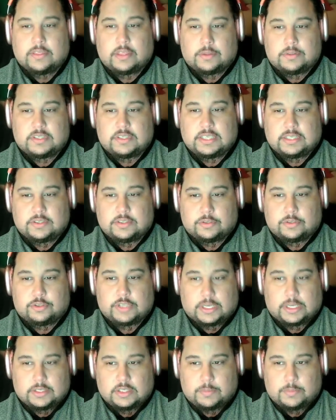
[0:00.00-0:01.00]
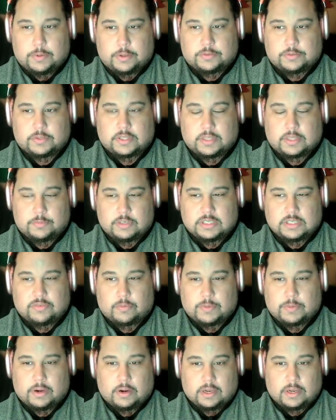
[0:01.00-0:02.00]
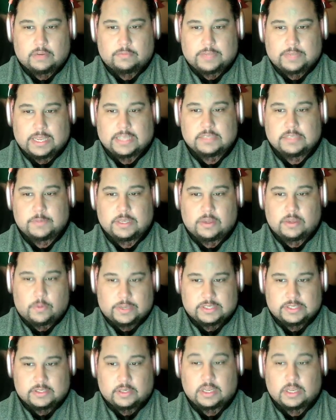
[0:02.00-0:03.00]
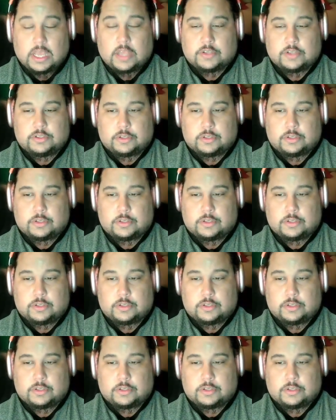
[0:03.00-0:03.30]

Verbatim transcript: Those scenes are juxtaposed with images of American flags being hoisted,